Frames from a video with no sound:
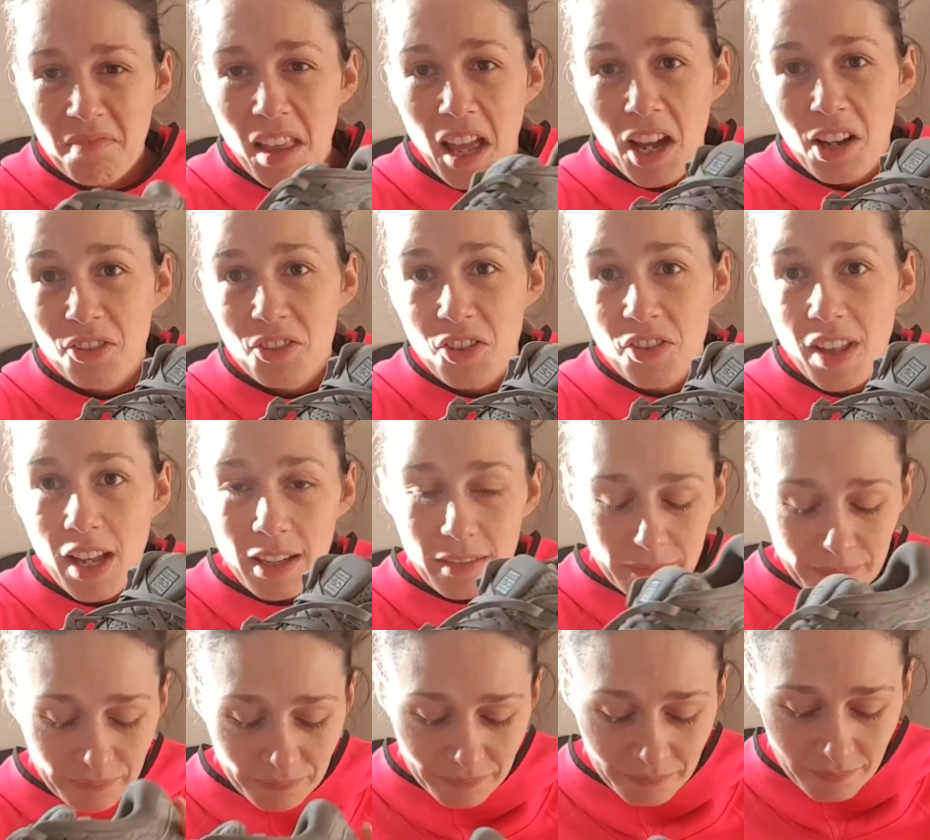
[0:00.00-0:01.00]
I'll do
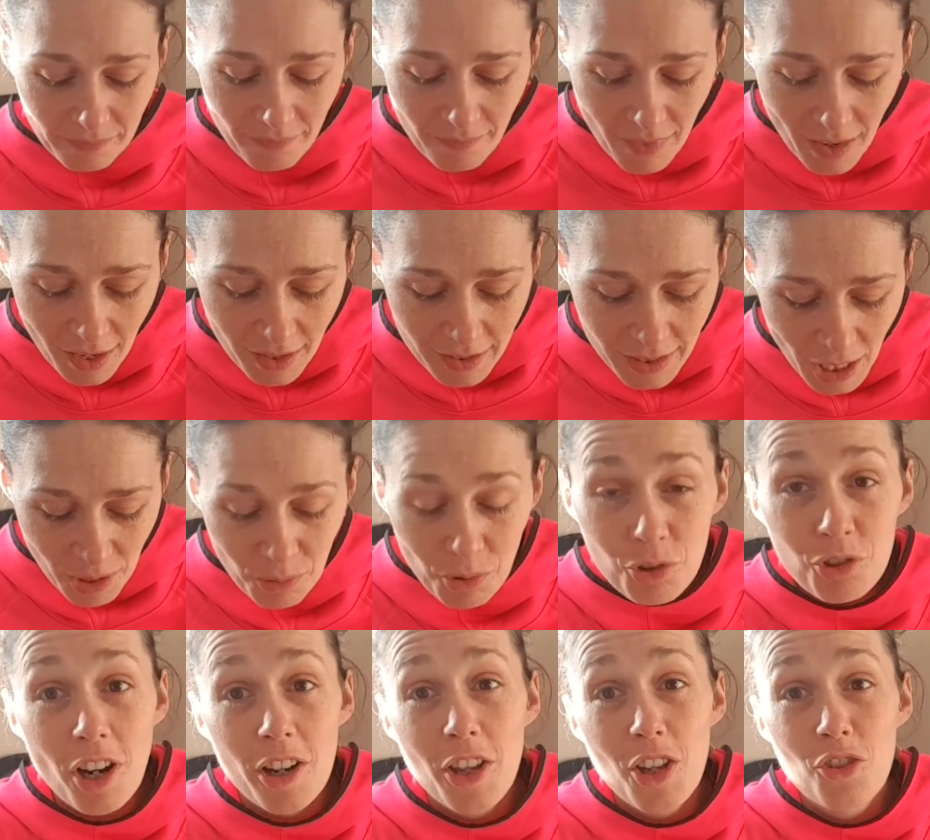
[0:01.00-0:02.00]
that. So
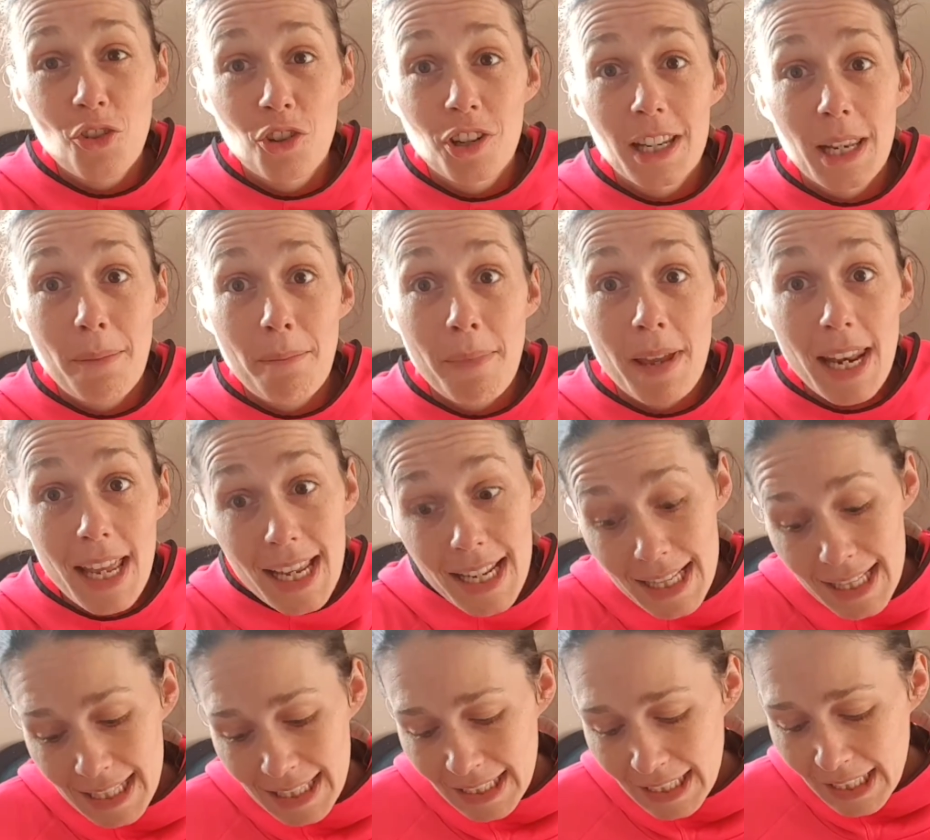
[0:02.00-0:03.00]
we'll try those on in a
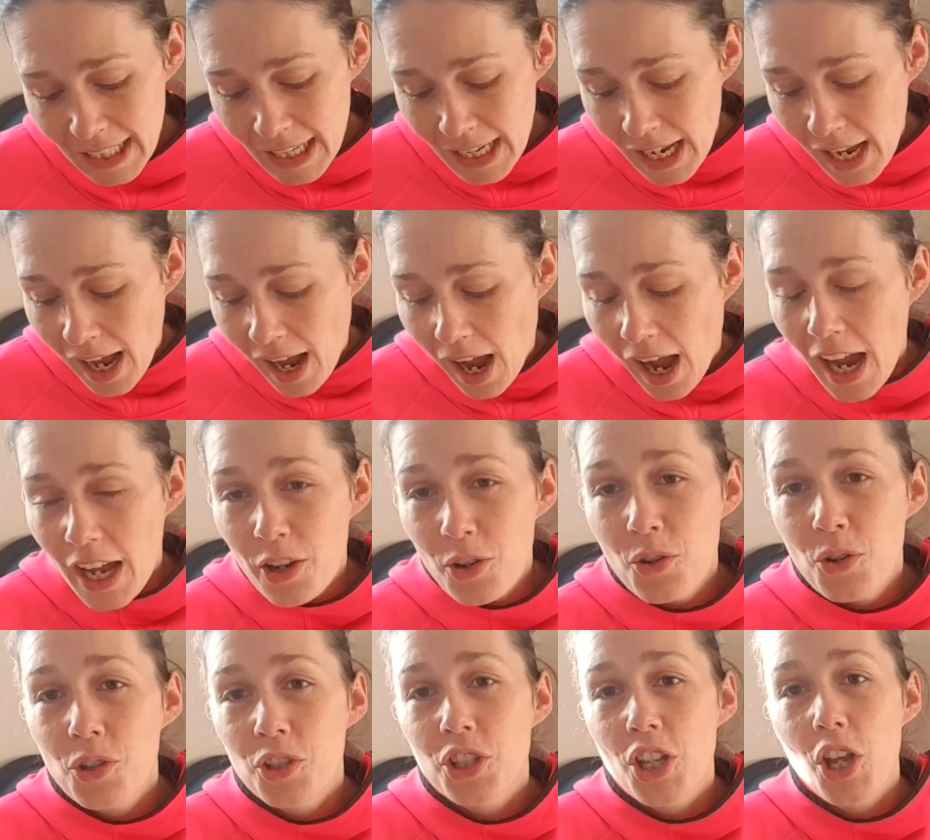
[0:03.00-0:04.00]
minute. I
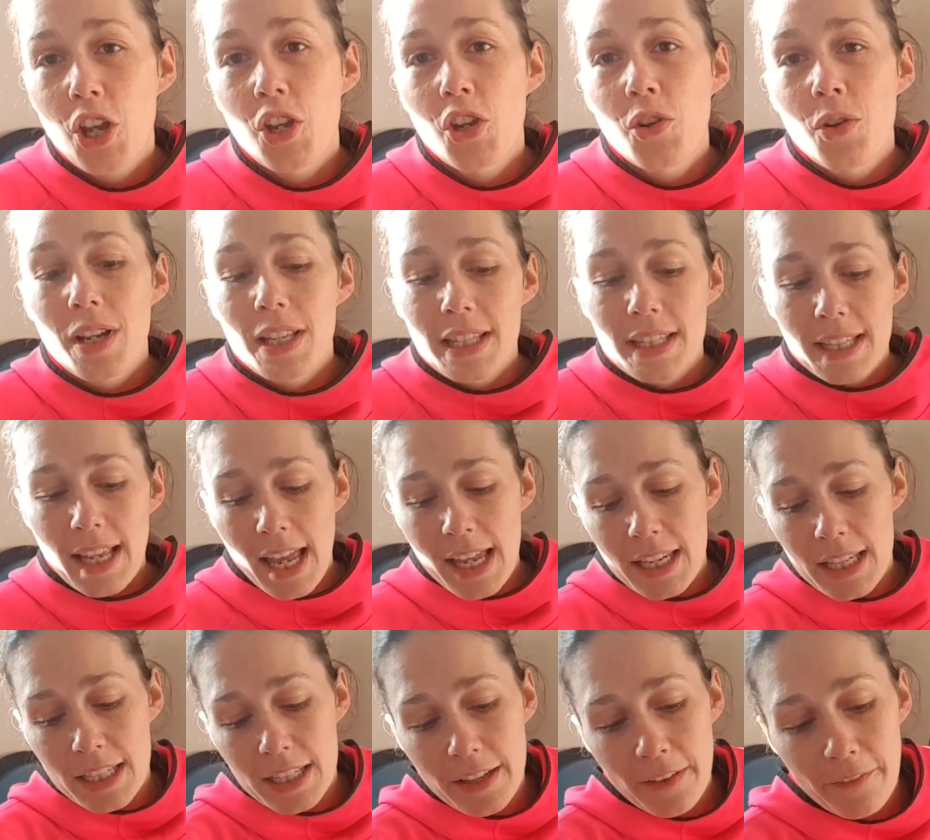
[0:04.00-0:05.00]
also
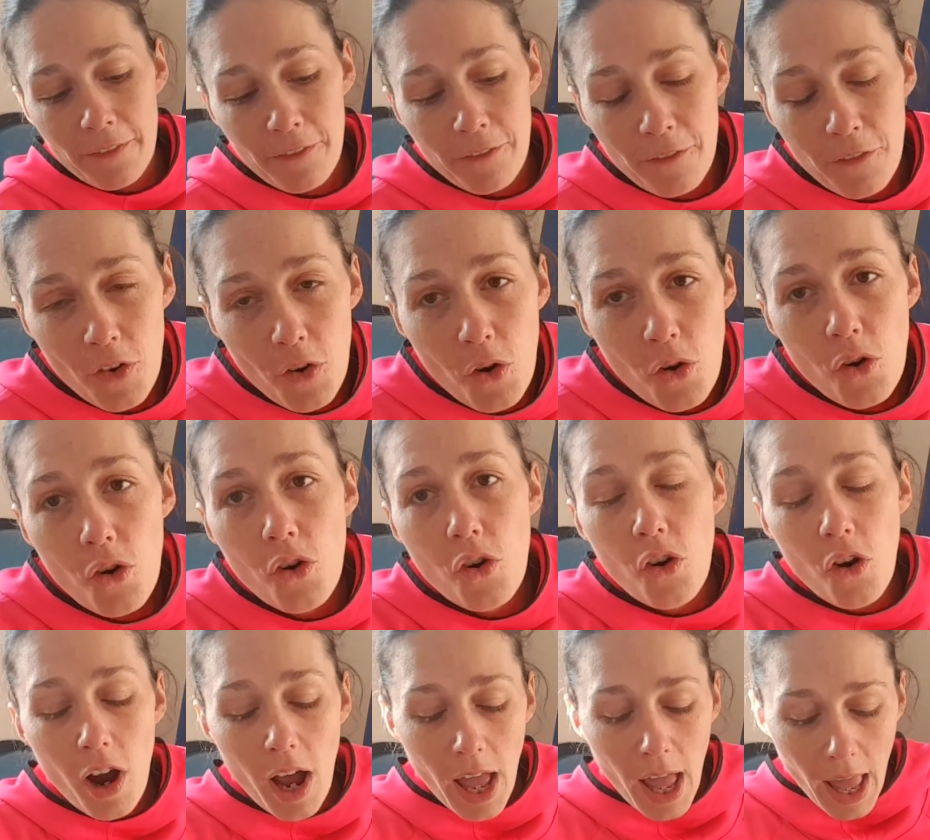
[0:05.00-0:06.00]
sent
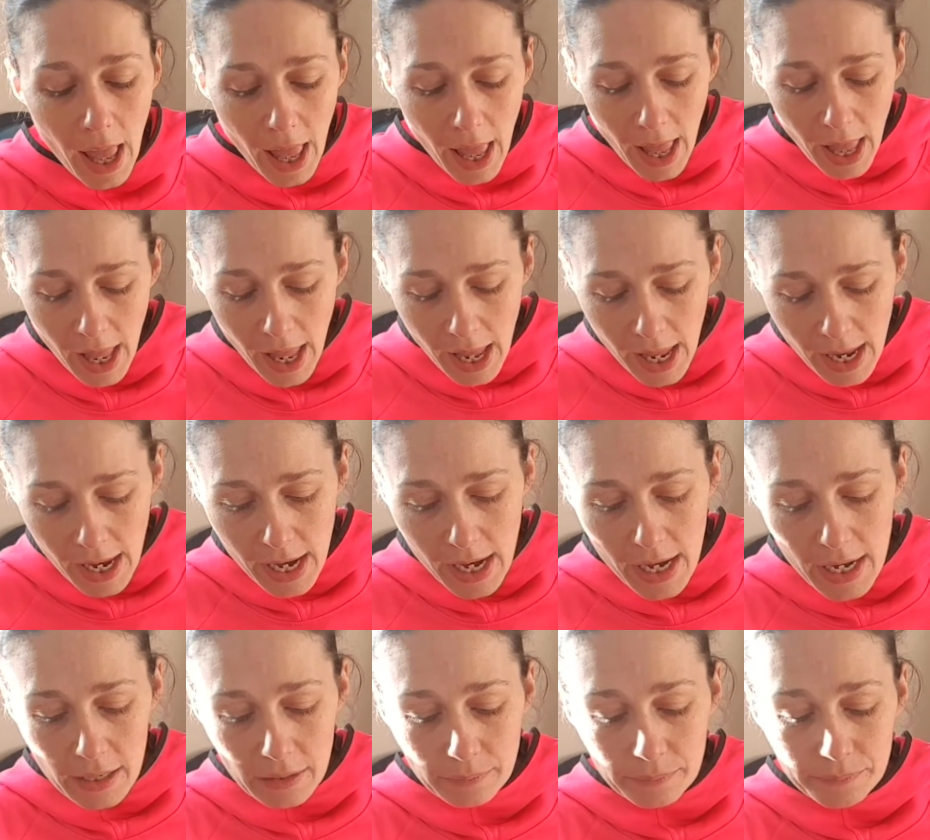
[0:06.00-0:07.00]
for
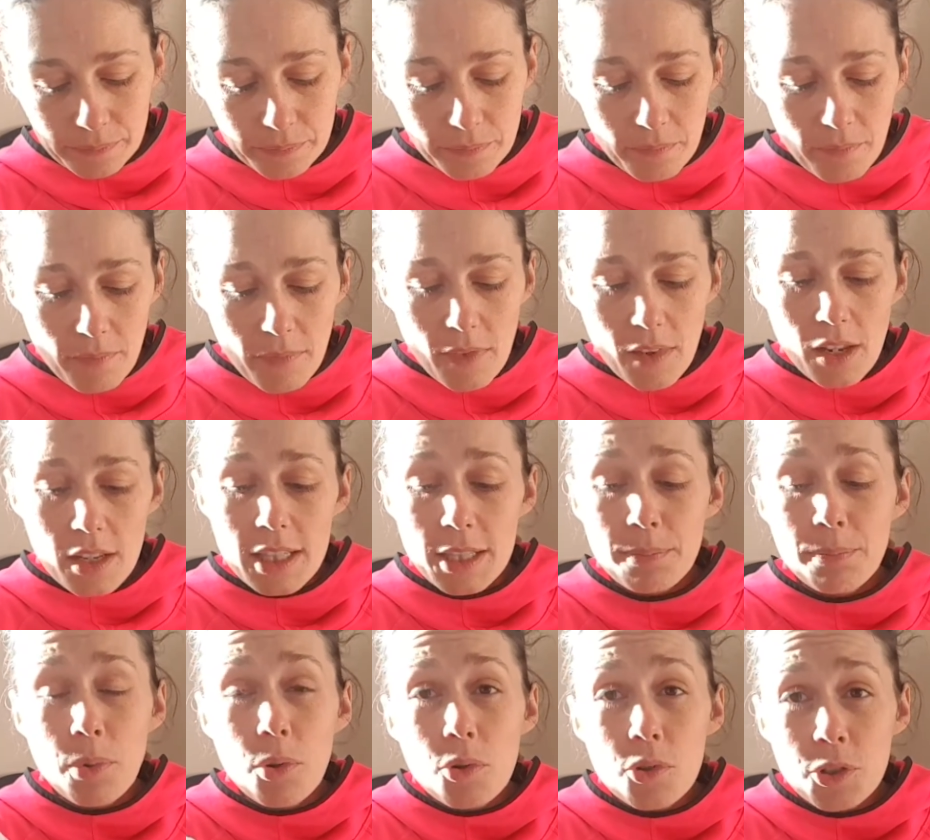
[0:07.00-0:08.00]
a
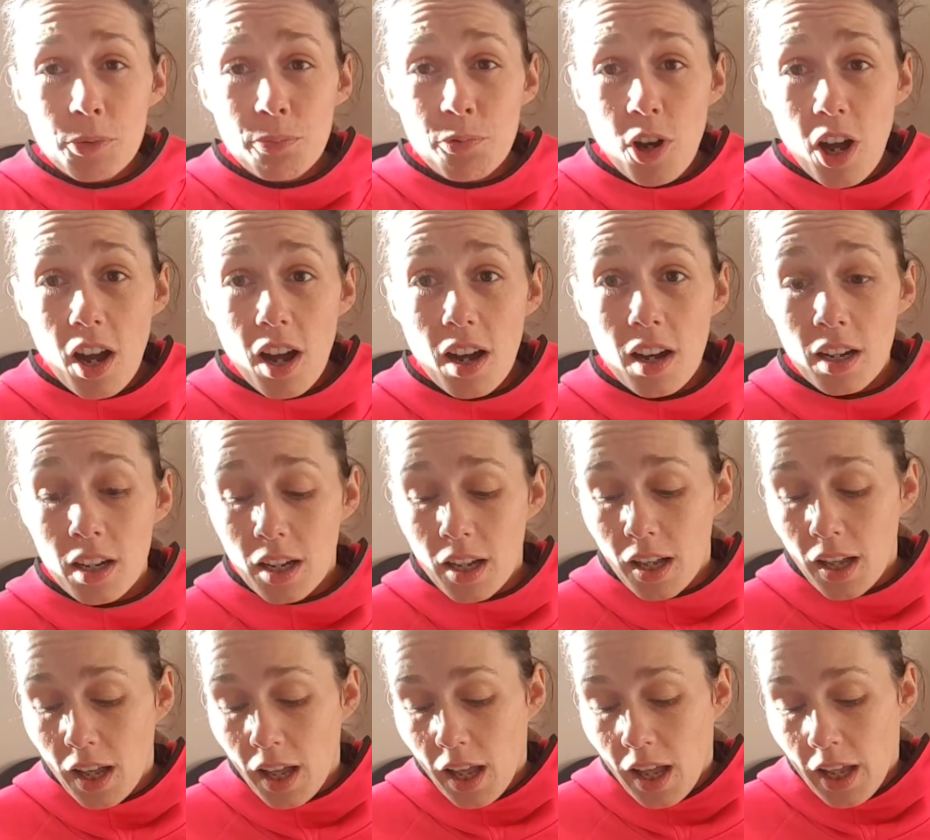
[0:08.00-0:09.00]
sports bra
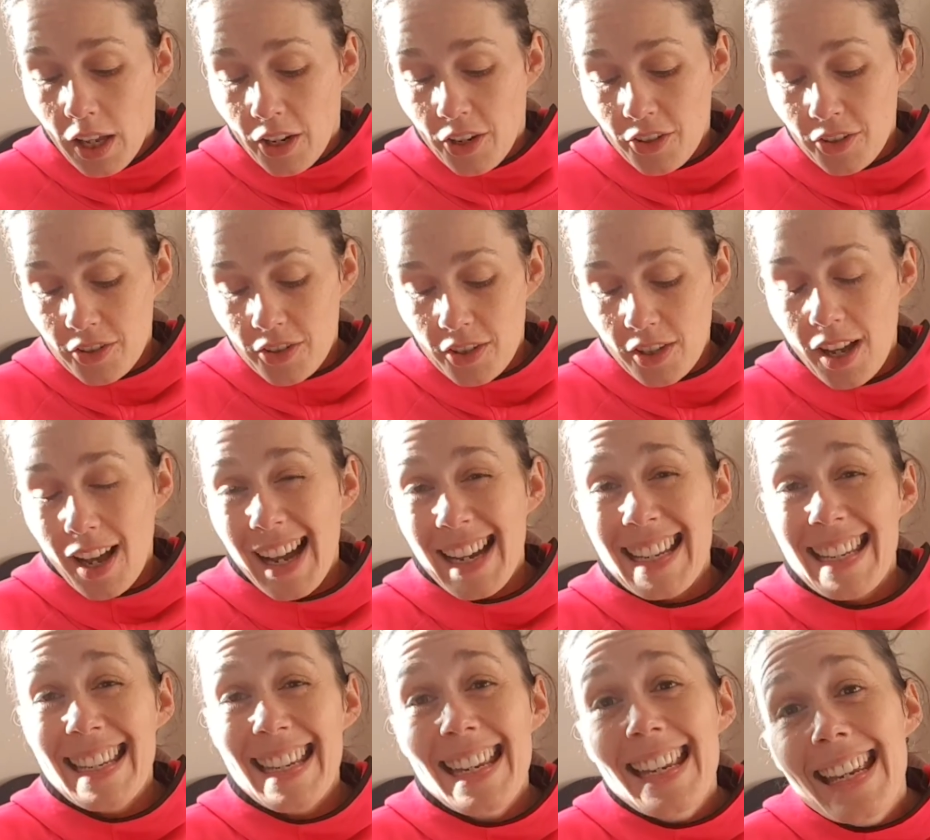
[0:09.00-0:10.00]
because I
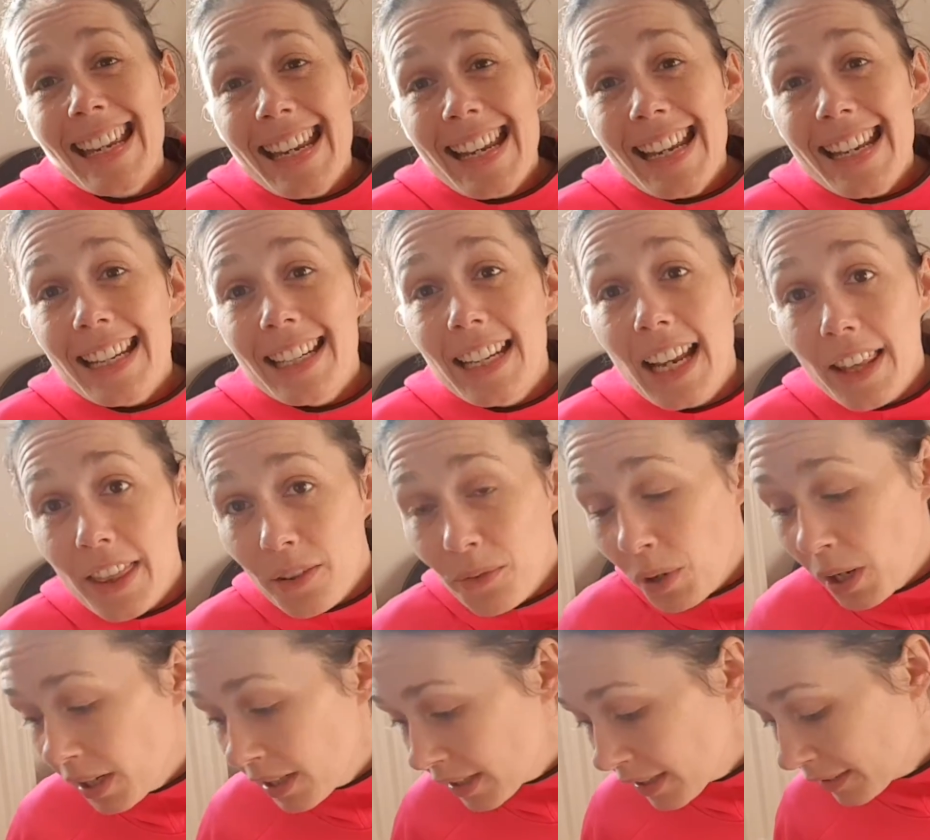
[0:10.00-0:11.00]
need another
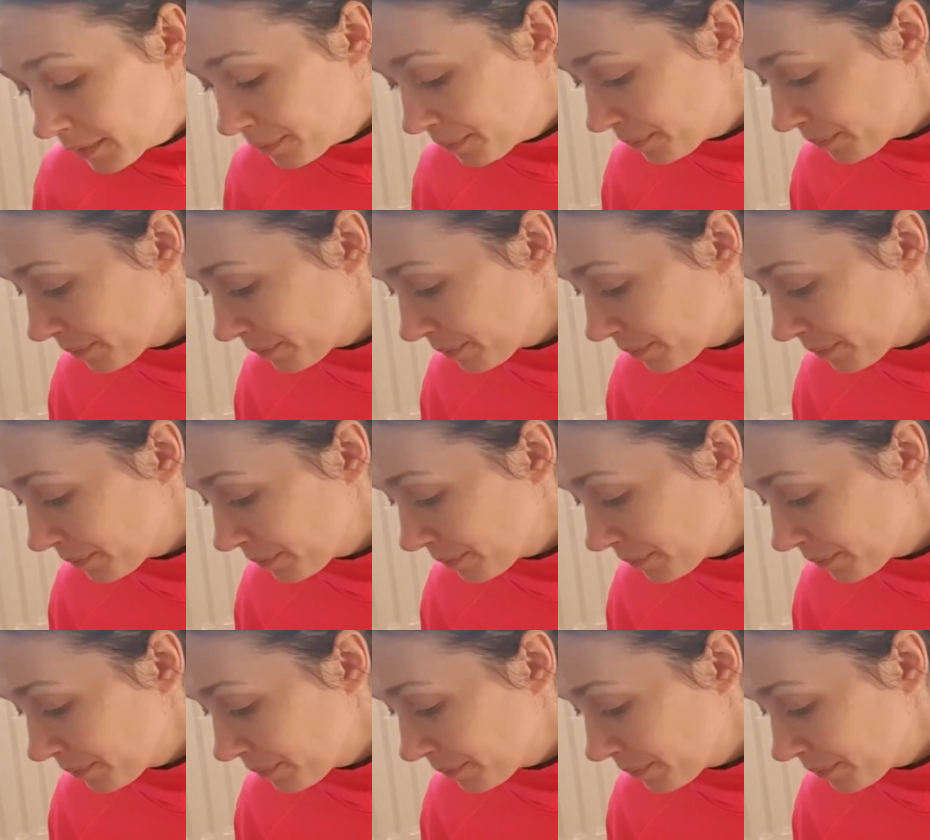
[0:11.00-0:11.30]
one,